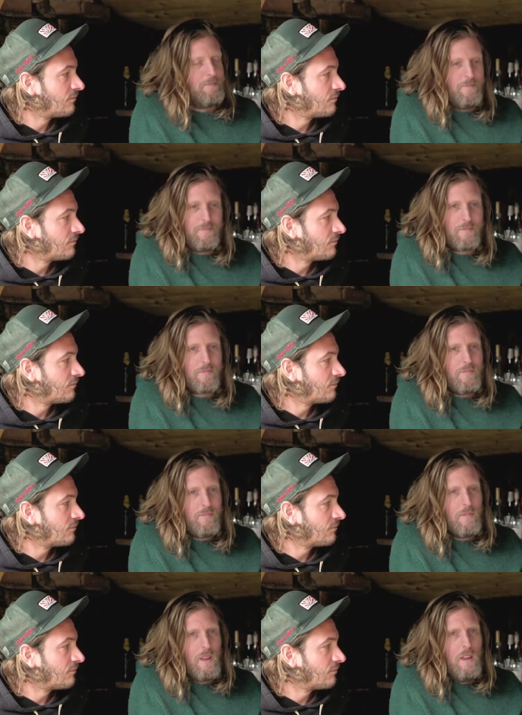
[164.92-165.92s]
Speaker 1: mm.
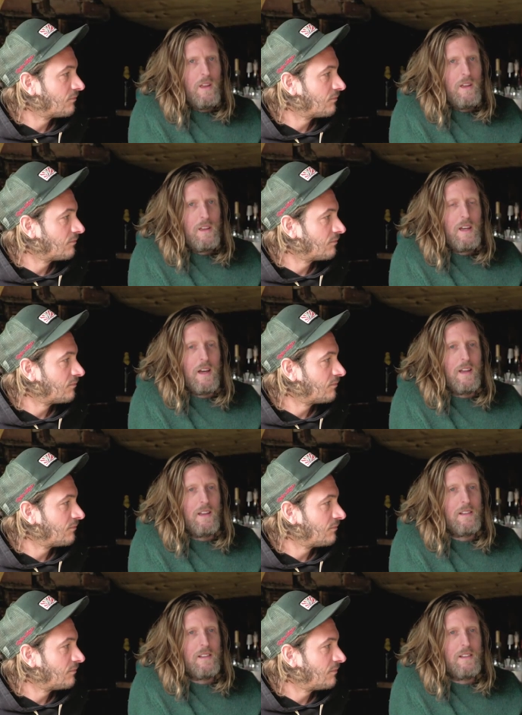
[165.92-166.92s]
yeah,
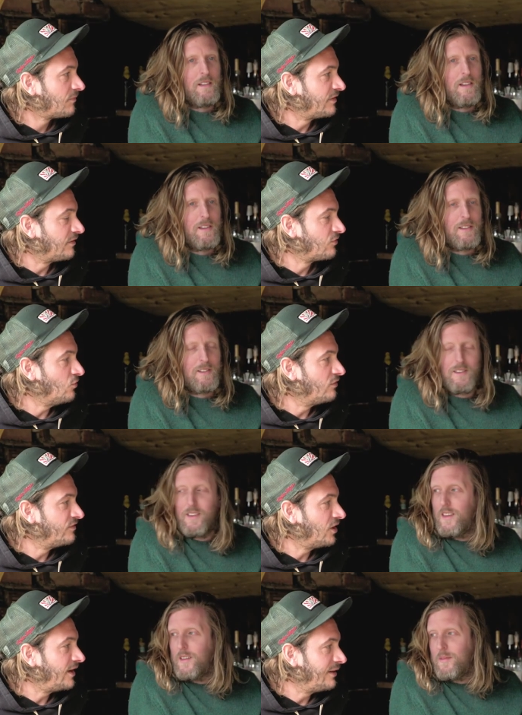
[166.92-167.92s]
I think the thought of
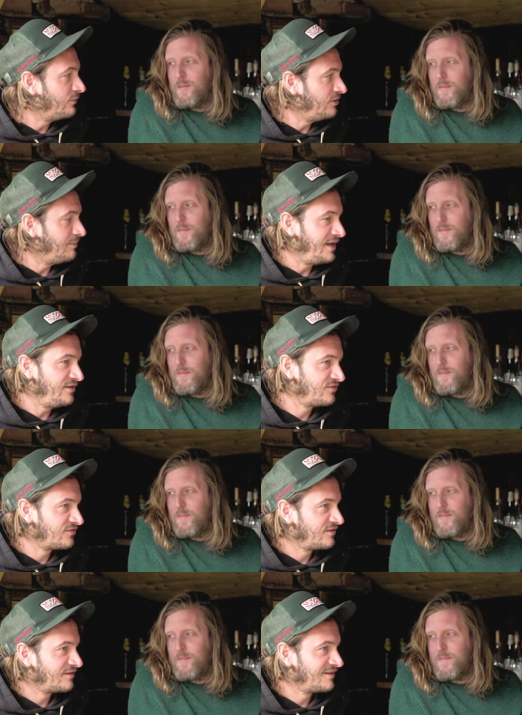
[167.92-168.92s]
a night out with your
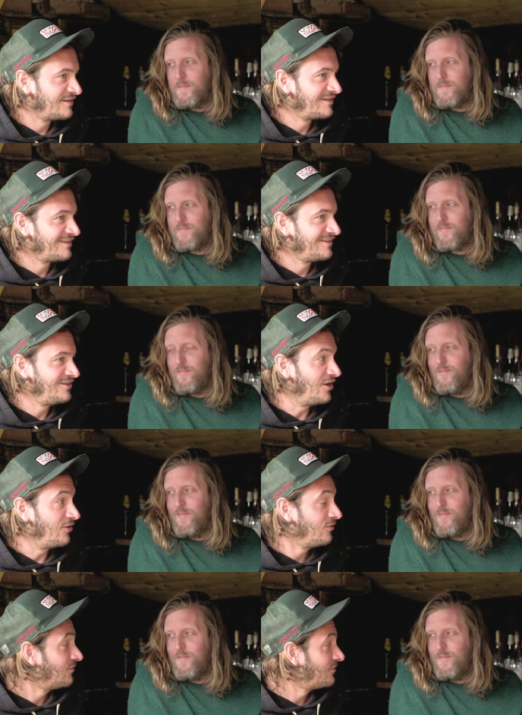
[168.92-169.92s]
mates, you
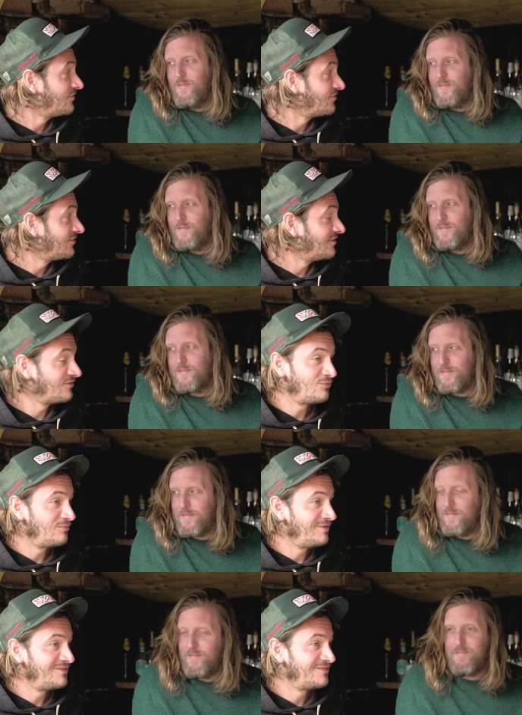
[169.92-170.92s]
know, is is,
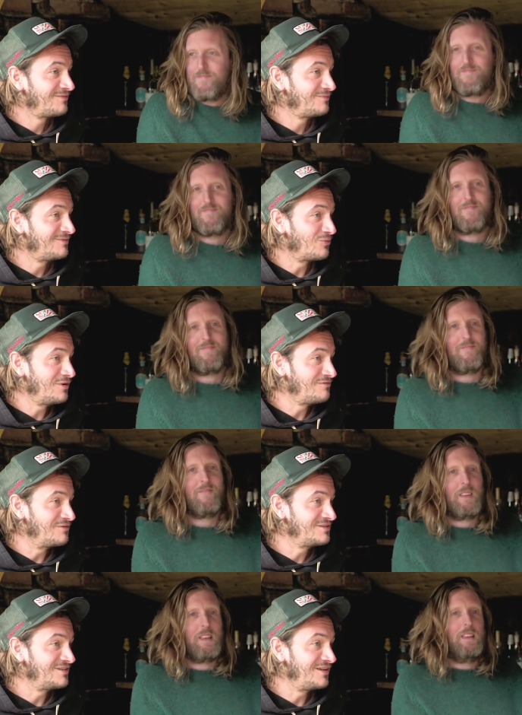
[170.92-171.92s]
is, is
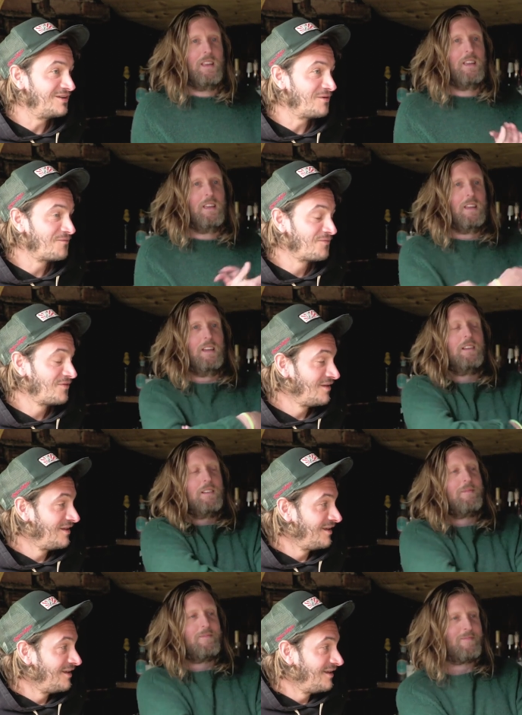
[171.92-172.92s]
wonderful, isn't it? You know? Mm
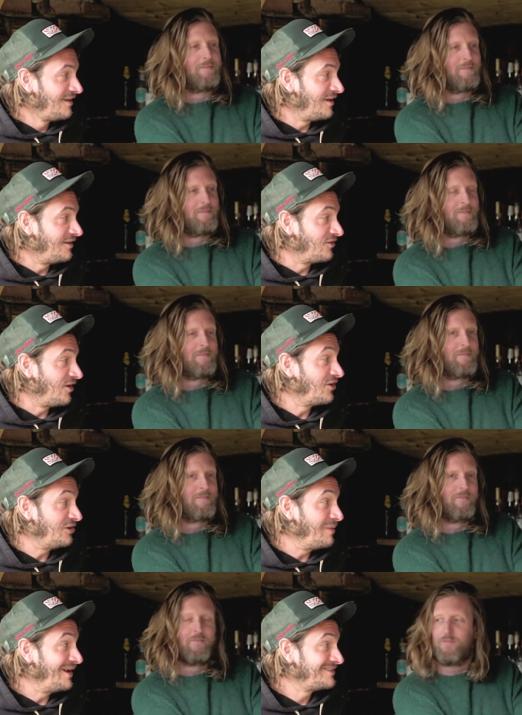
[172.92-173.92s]
and to hug
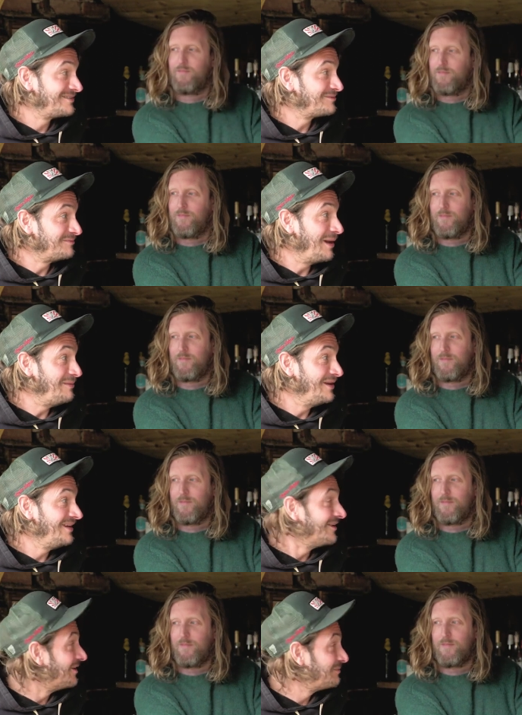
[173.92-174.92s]
your mates, maybe,
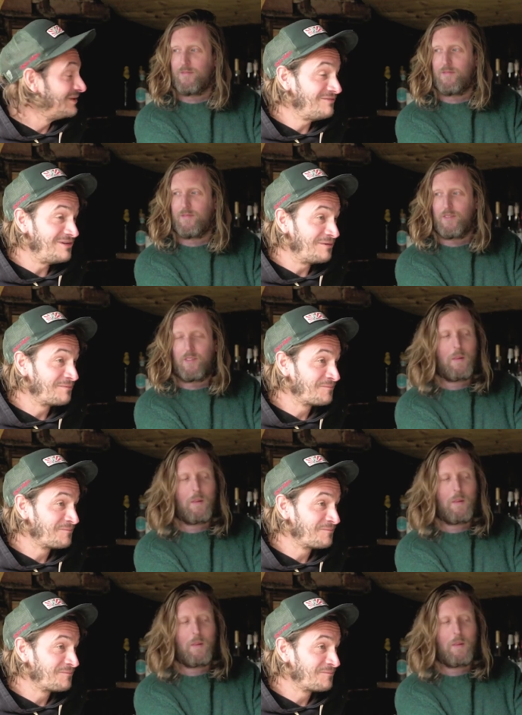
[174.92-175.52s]
you know, be lovely.